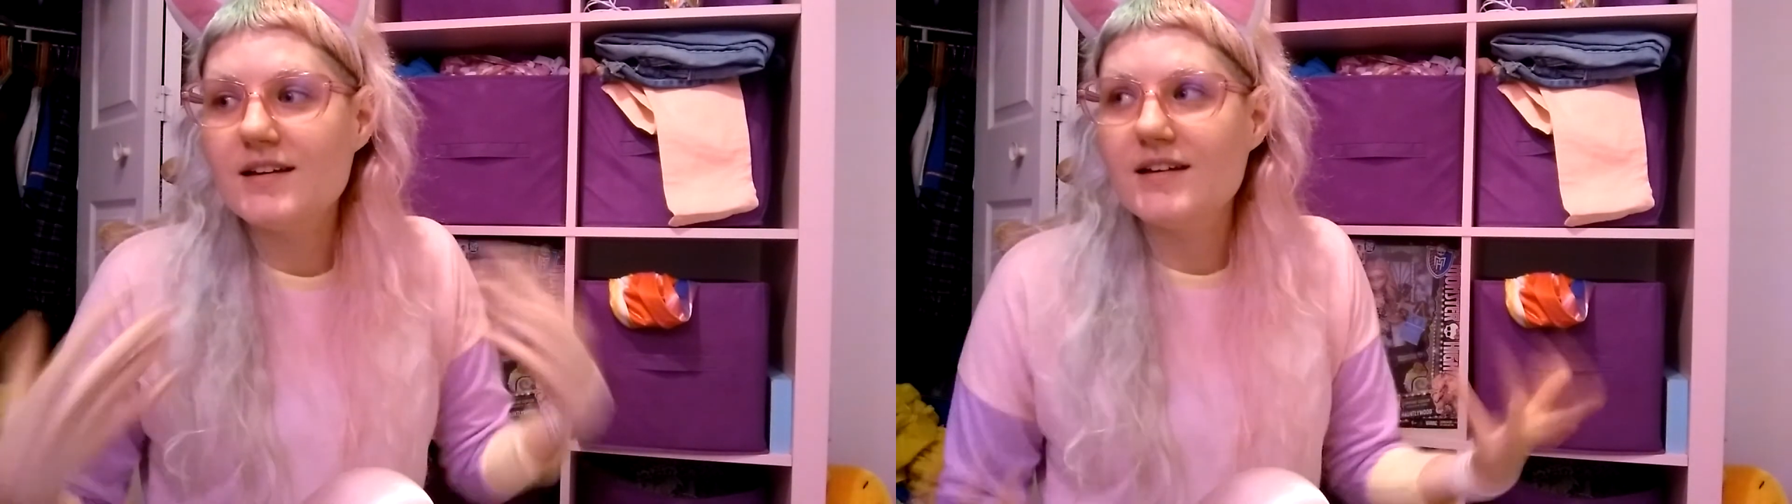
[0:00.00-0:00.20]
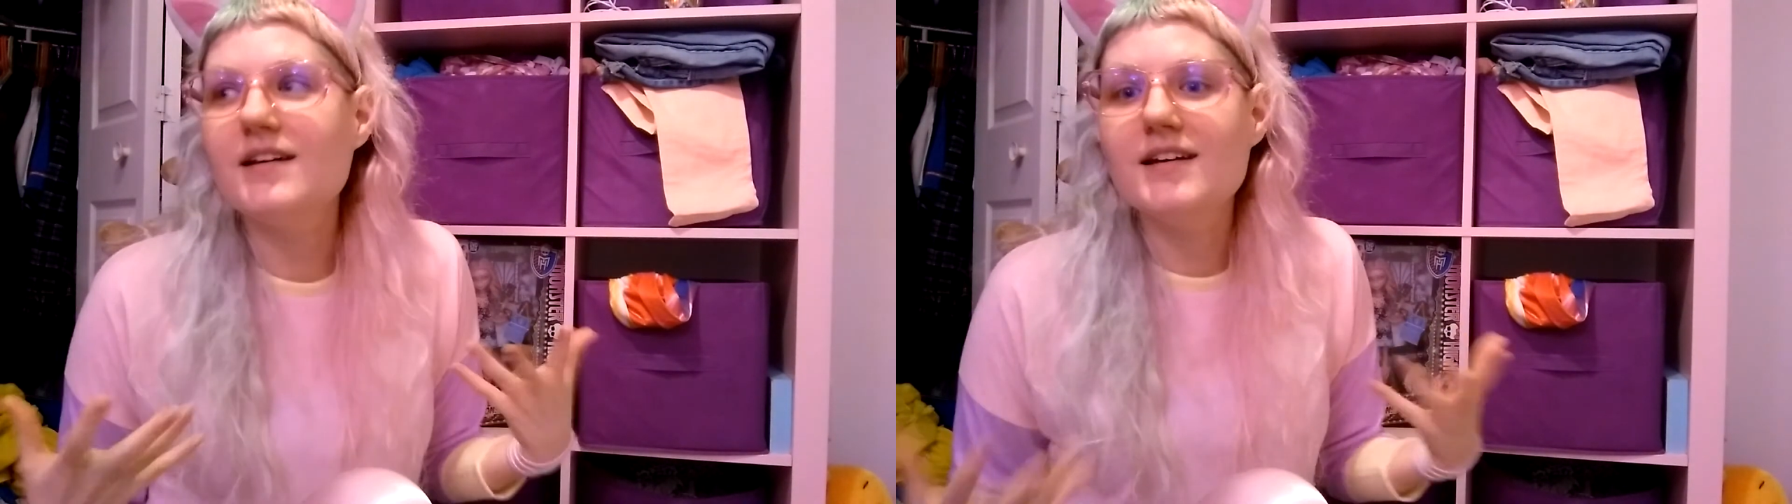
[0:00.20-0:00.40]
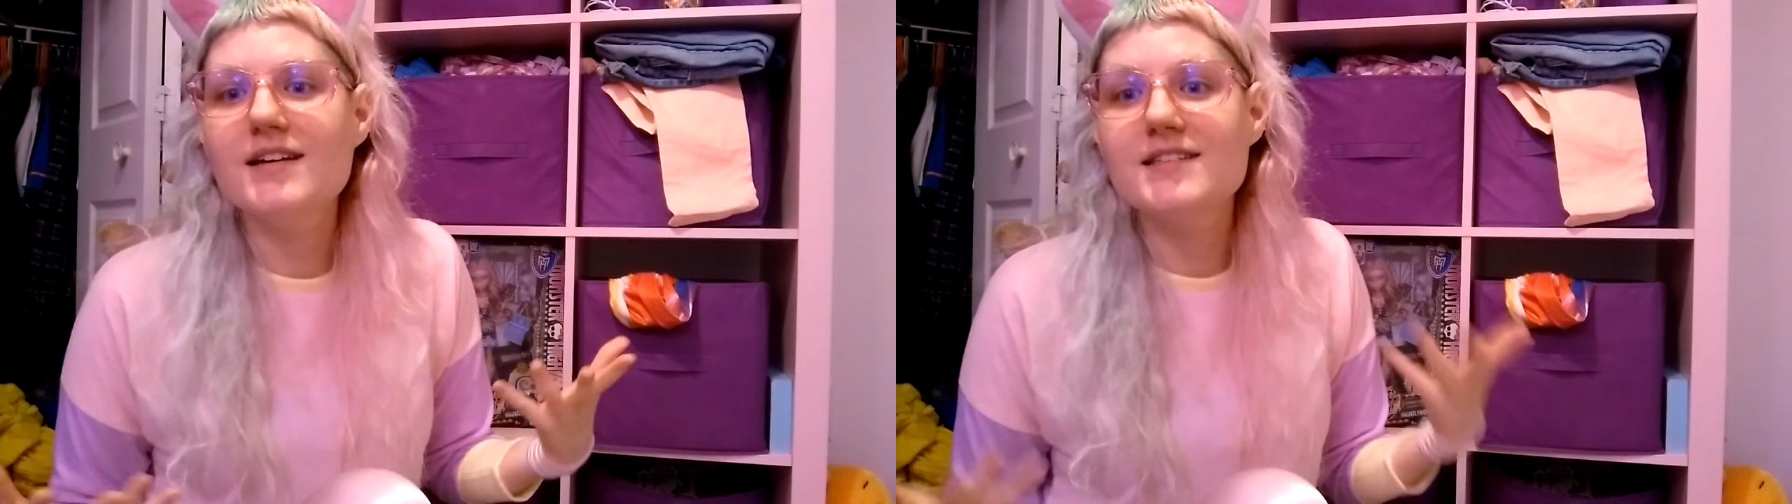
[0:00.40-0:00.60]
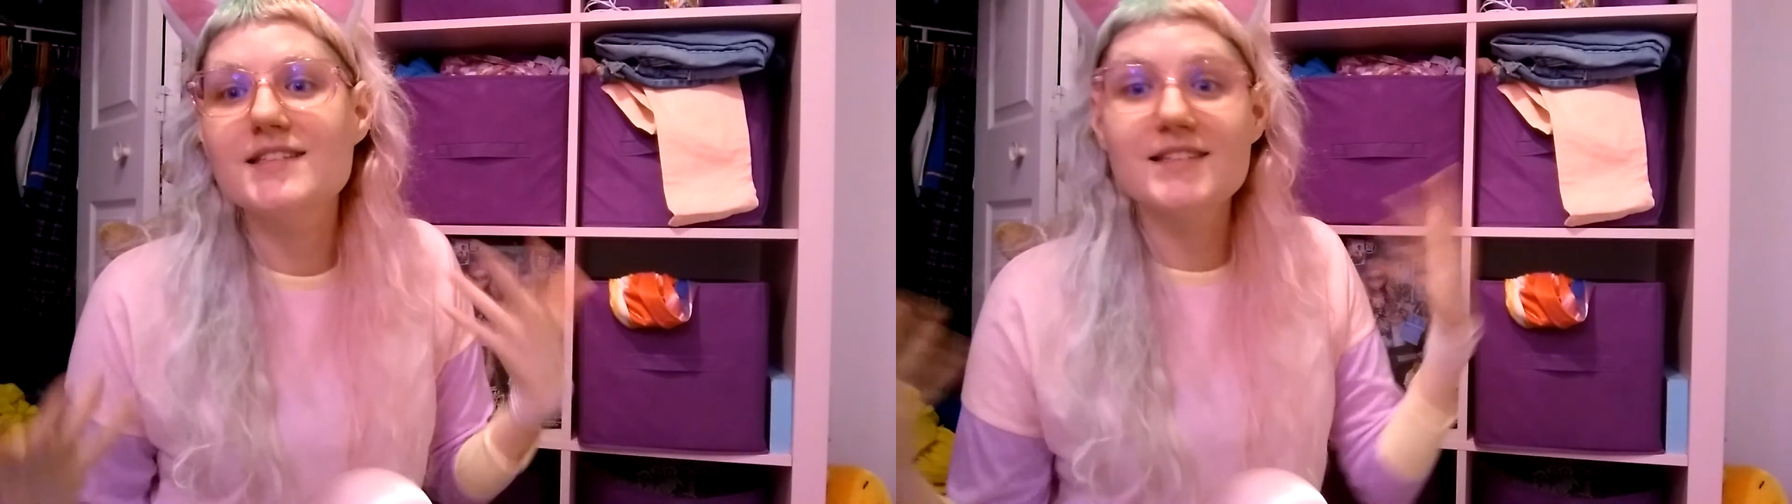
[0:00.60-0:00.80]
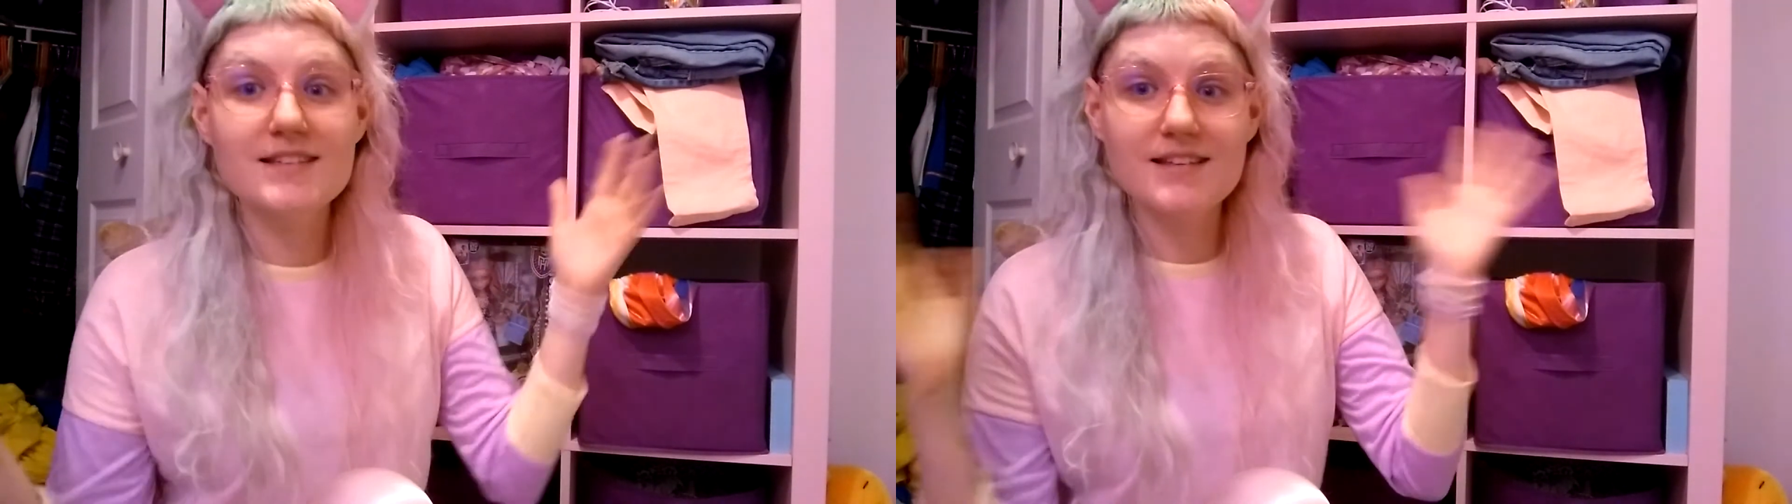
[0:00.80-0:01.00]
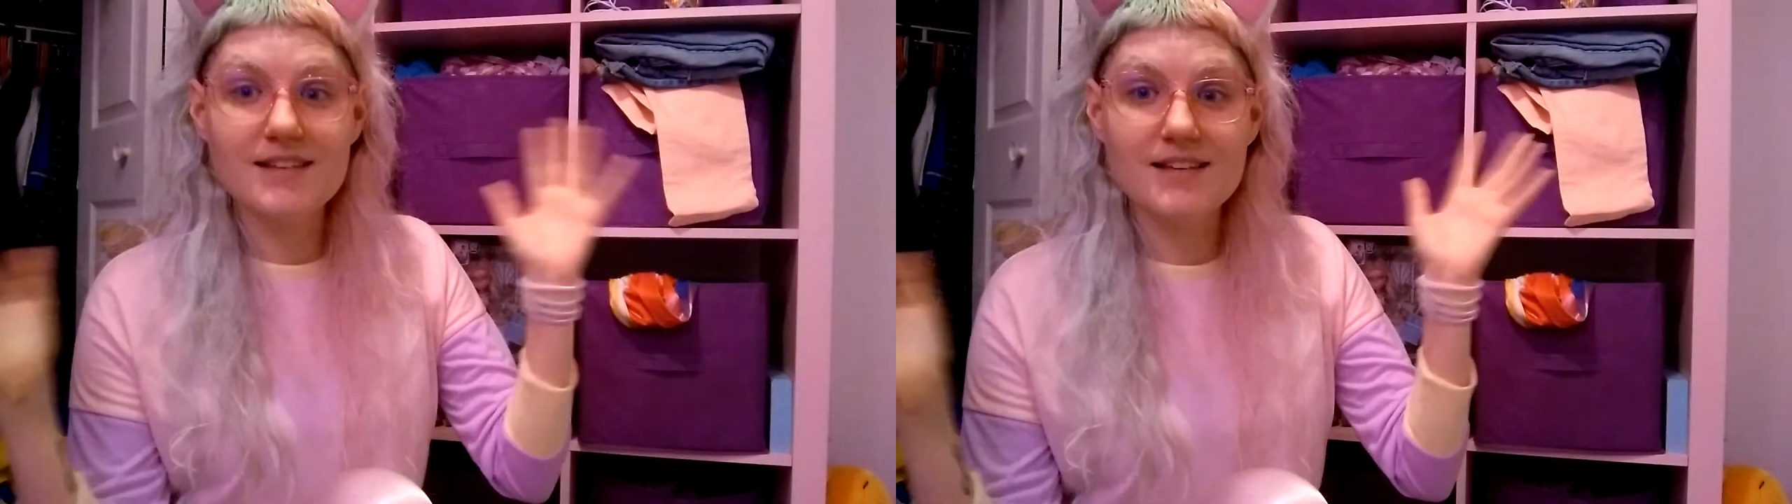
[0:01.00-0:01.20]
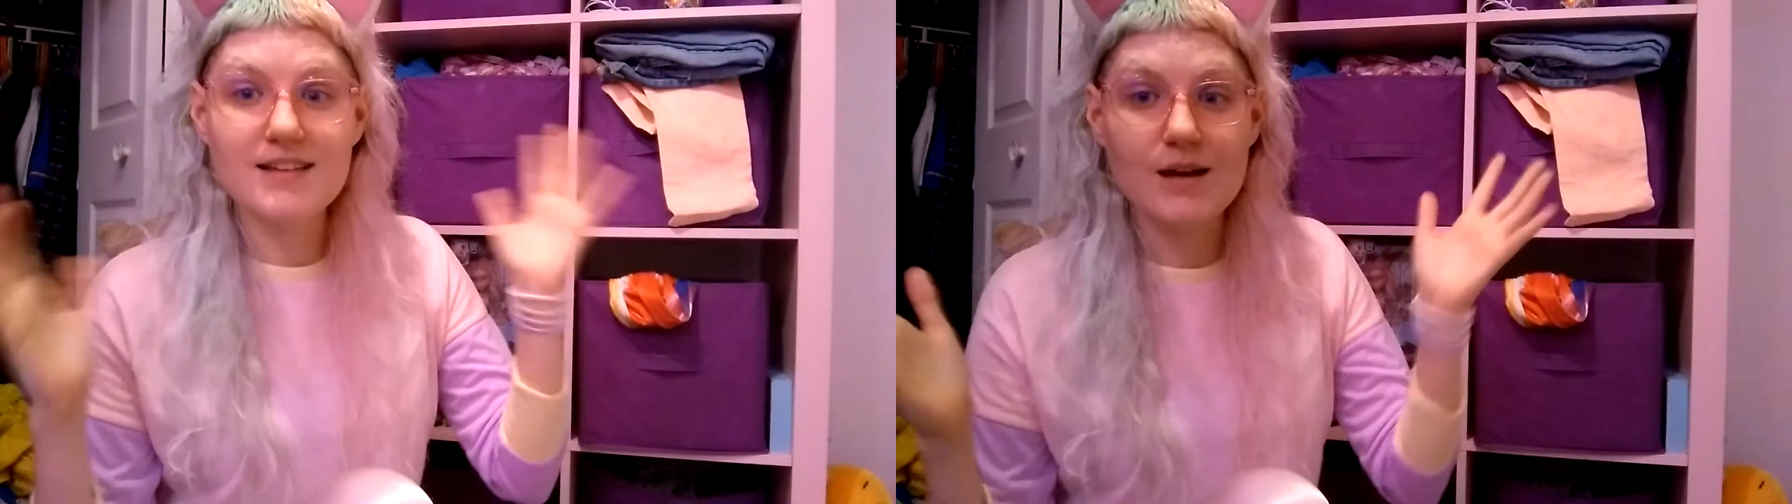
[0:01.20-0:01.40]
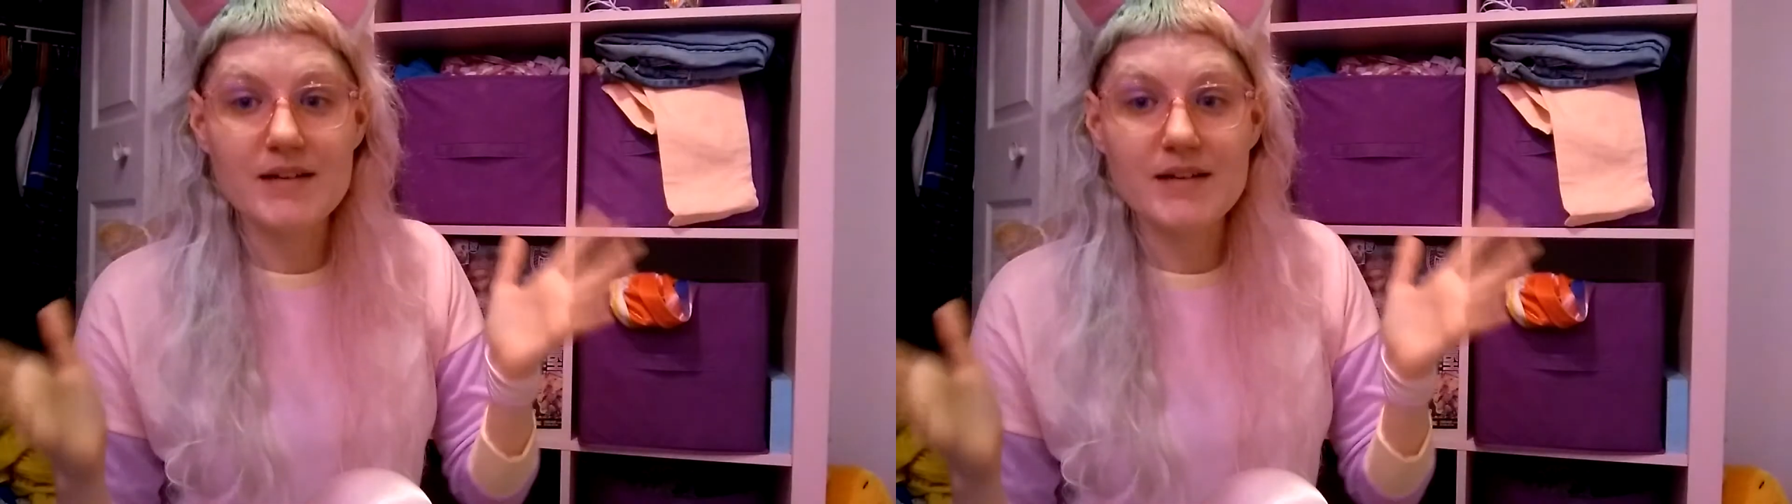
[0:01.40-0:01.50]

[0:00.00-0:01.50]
I'm